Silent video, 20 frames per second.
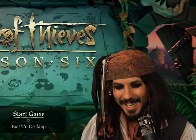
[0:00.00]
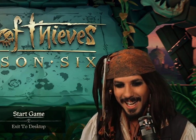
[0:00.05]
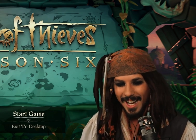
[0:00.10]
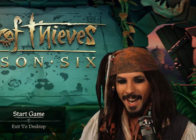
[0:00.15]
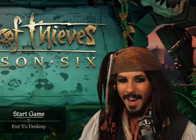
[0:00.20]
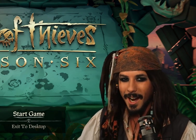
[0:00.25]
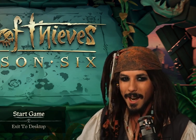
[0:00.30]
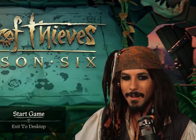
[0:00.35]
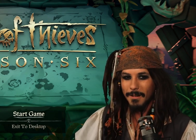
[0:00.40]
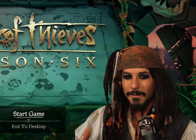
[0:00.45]

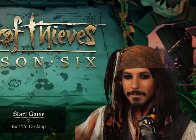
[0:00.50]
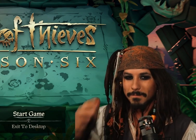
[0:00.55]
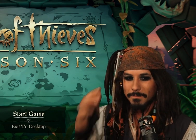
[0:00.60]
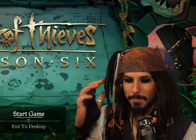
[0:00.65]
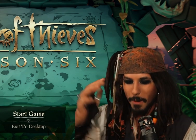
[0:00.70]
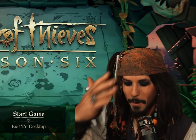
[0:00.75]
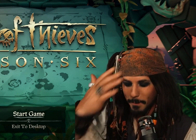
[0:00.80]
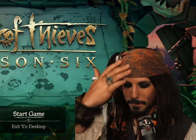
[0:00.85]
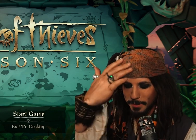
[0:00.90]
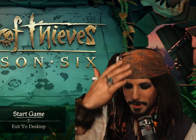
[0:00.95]
I'll
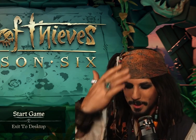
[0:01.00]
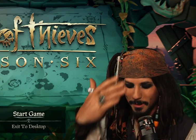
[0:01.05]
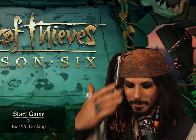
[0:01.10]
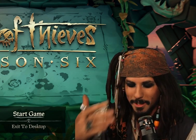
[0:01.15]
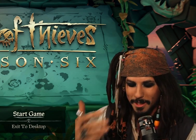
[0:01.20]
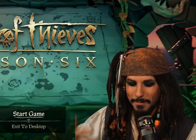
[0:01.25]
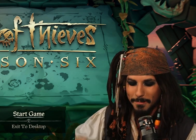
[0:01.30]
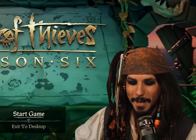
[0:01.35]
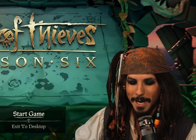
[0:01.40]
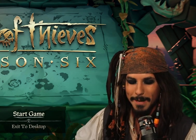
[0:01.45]
bop you
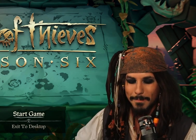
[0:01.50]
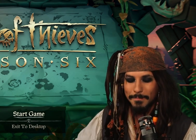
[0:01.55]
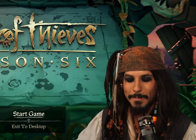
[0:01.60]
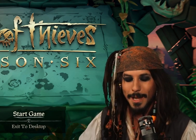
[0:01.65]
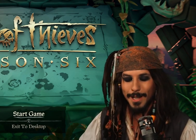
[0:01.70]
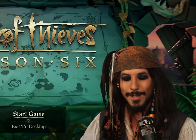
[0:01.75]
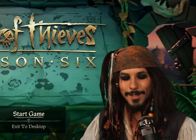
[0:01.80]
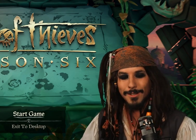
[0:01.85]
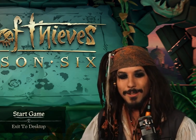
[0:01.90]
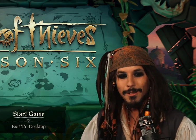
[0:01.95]
with my
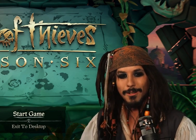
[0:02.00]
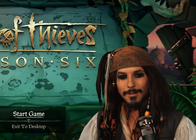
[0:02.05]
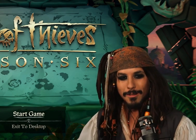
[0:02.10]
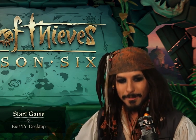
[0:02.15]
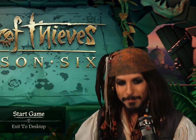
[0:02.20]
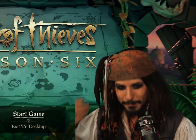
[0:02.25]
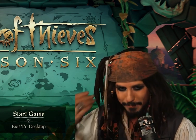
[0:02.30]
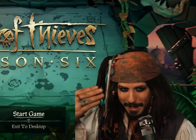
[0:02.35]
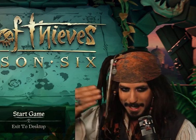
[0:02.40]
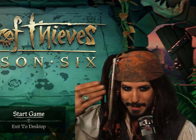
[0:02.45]

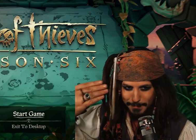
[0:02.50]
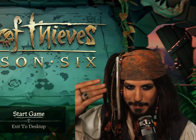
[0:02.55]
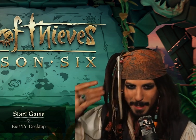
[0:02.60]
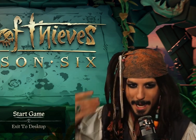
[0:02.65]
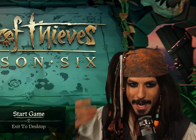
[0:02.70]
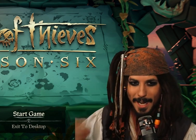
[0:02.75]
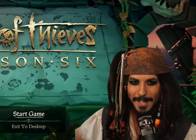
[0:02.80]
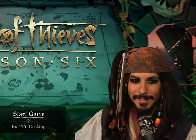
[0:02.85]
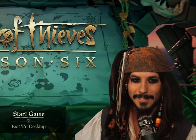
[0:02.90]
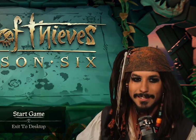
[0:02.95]
pistol. Bang,
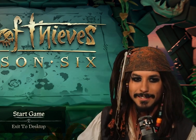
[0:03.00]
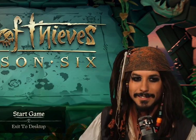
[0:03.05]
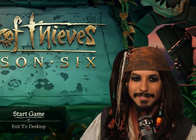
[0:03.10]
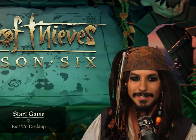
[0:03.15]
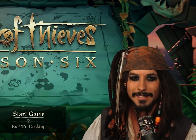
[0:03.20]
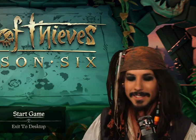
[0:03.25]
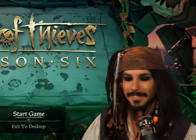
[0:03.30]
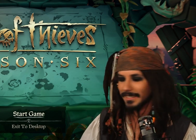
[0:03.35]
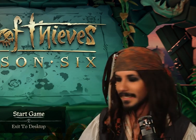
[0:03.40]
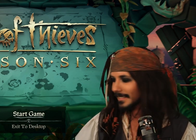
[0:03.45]
bang.
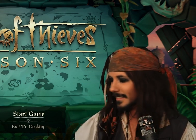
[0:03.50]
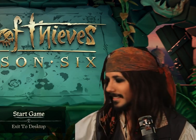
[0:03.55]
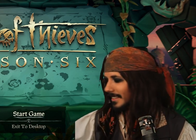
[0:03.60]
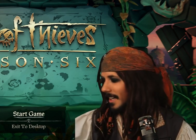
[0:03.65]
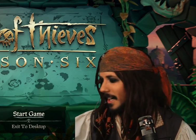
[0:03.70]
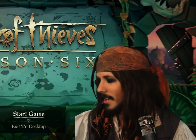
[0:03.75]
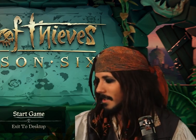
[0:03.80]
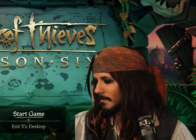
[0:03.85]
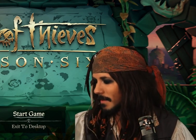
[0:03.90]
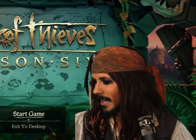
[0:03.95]

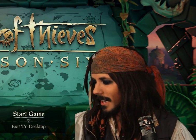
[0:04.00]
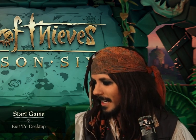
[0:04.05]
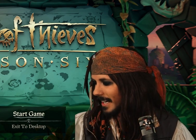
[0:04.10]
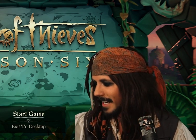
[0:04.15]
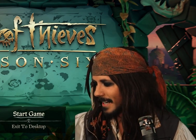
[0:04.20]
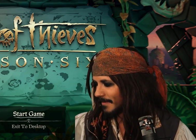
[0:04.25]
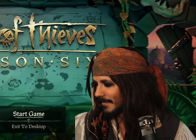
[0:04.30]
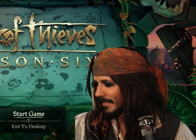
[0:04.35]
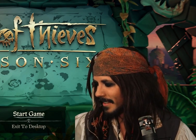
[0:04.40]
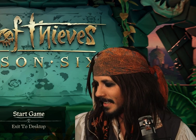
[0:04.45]
Oh
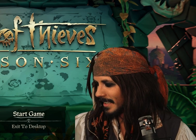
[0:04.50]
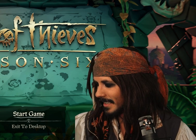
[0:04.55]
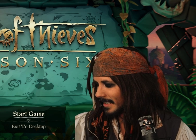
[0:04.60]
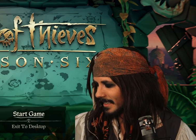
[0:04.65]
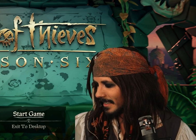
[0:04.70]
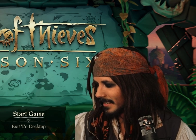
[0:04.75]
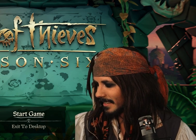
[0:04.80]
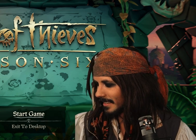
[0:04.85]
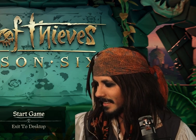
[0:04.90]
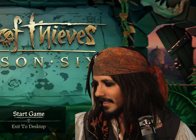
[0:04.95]
my.
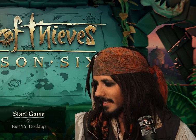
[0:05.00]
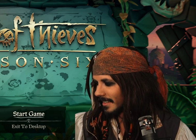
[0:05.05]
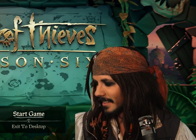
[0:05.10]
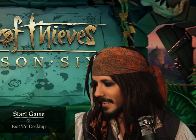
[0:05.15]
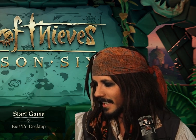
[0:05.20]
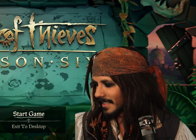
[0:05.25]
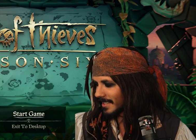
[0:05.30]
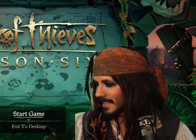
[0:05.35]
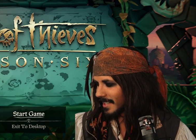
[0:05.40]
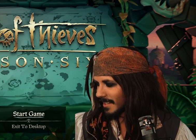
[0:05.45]
Oh,
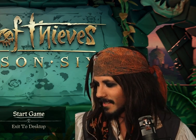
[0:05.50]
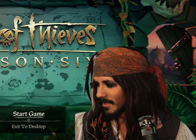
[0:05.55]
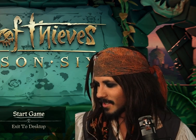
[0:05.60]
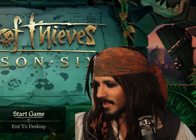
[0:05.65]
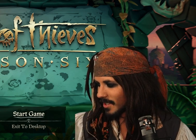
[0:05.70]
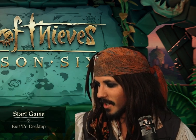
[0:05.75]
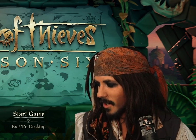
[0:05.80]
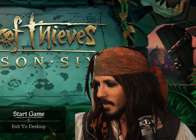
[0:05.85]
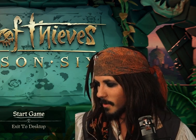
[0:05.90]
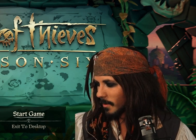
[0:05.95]
that sounds
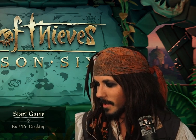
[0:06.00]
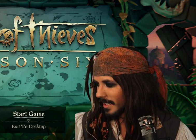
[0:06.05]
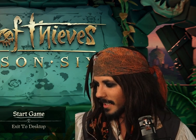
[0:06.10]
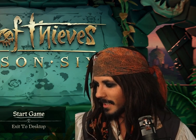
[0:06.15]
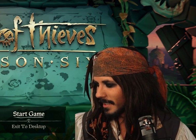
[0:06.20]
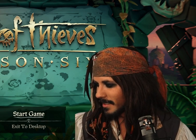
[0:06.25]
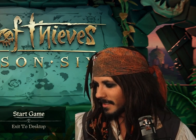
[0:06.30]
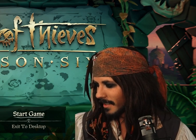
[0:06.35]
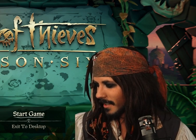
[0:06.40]
so weird.